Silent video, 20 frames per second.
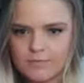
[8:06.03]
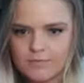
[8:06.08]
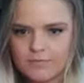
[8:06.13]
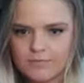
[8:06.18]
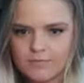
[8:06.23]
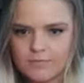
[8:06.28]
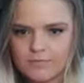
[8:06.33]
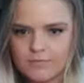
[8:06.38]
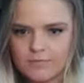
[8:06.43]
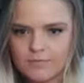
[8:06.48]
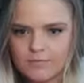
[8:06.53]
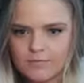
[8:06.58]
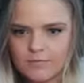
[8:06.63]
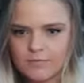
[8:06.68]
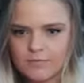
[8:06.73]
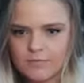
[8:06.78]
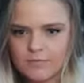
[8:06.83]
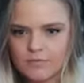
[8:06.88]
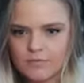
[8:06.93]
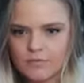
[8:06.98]

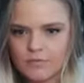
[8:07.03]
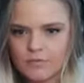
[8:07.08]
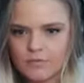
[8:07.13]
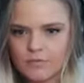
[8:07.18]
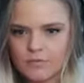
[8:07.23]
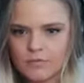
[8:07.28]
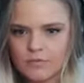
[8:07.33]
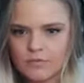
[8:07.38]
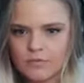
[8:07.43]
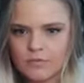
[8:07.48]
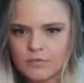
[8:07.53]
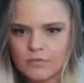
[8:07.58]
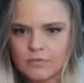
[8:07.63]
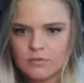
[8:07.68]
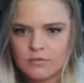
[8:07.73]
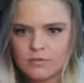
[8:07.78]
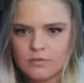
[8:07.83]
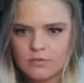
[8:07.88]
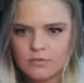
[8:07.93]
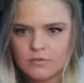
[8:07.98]

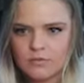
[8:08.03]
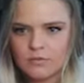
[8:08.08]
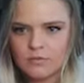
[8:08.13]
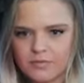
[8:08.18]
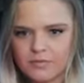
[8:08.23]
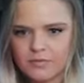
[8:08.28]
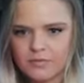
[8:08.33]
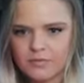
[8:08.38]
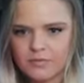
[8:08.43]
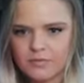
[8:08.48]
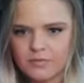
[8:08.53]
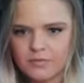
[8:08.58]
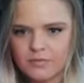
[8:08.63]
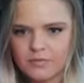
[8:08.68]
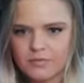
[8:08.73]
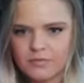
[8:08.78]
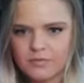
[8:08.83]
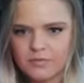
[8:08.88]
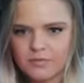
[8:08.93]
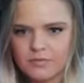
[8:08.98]
Nobody speaks.